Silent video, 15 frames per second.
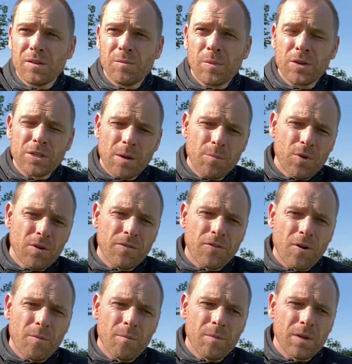because I moved
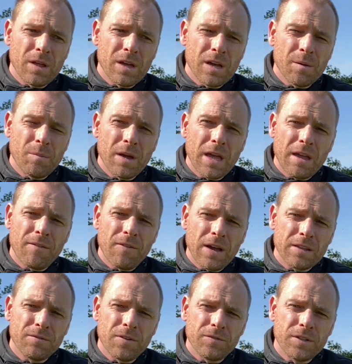from a
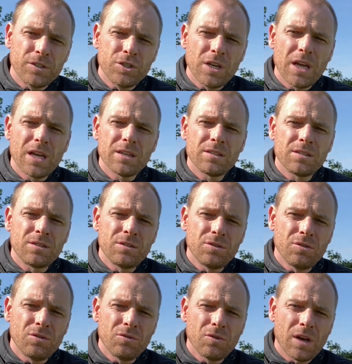F850 GS
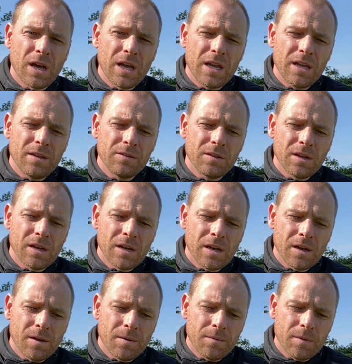to a
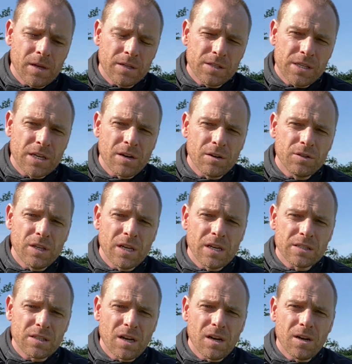Zero
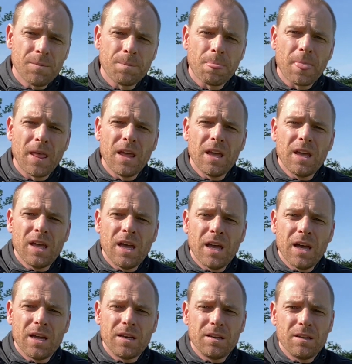DSR,
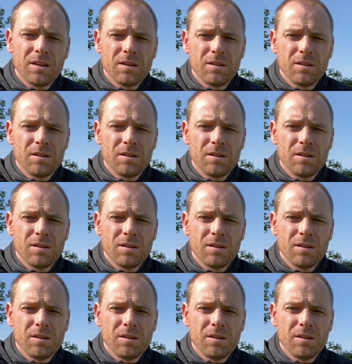and